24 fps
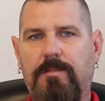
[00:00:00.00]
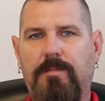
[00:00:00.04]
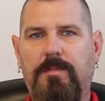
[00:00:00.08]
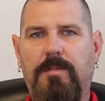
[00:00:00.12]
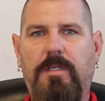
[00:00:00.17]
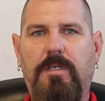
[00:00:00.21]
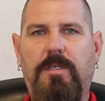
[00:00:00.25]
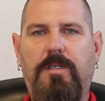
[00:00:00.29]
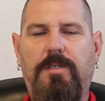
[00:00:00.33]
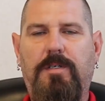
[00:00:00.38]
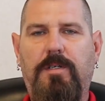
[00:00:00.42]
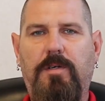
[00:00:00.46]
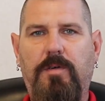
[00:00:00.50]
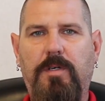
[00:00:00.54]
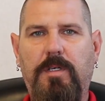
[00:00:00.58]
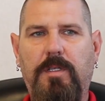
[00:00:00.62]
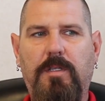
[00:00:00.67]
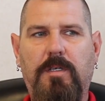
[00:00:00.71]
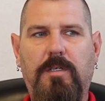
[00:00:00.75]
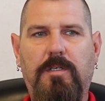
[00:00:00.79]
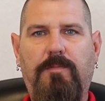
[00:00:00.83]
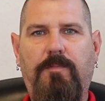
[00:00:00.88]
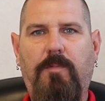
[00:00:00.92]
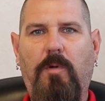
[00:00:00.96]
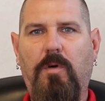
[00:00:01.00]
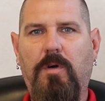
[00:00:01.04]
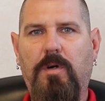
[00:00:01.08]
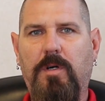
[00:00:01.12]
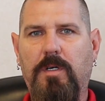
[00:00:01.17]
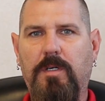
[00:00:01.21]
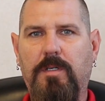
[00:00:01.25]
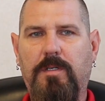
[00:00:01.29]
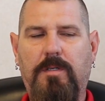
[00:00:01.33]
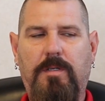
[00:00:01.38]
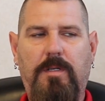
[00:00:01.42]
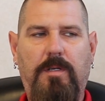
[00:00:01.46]
They're doing this for
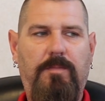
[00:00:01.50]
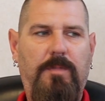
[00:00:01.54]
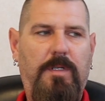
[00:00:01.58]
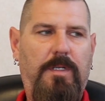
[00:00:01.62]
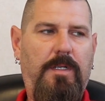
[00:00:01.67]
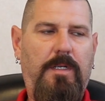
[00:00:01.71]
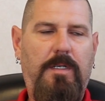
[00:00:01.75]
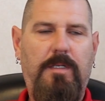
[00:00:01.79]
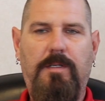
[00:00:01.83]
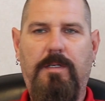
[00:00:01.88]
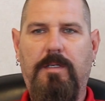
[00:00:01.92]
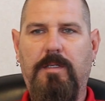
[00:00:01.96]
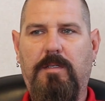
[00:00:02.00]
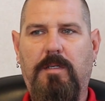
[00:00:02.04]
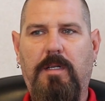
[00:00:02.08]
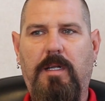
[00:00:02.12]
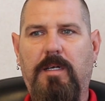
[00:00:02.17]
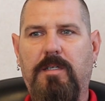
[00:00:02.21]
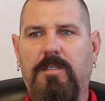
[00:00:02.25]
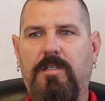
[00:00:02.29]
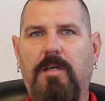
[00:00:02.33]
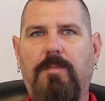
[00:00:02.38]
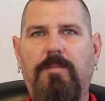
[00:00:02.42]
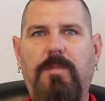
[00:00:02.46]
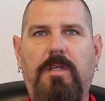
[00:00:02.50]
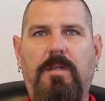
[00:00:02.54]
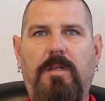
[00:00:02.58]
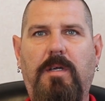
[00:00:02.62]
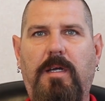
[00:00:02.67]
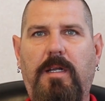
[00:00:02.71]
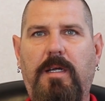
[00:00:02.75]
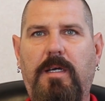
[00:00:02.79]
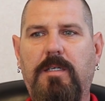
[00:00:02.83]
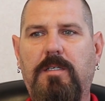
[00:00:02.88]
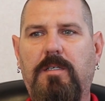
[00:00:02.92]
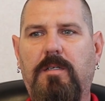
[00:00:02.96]
us. I mean, it's not something that
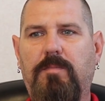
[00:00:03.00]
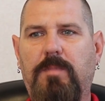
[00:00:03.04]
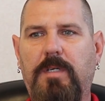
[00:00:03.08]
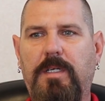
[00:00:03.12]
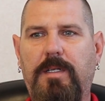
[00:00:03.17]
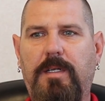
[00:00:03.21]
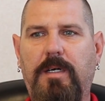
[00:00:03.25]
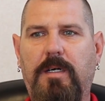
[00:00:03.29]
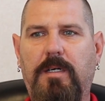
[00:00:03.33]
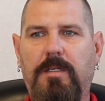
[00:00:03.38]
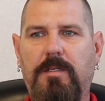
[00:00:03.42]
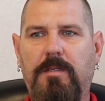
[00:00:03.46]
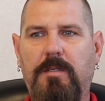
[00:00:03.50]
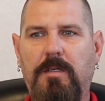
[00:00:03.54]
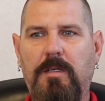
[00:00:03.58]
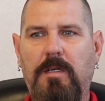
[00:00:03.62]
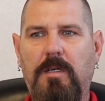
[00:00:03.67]
has to be done.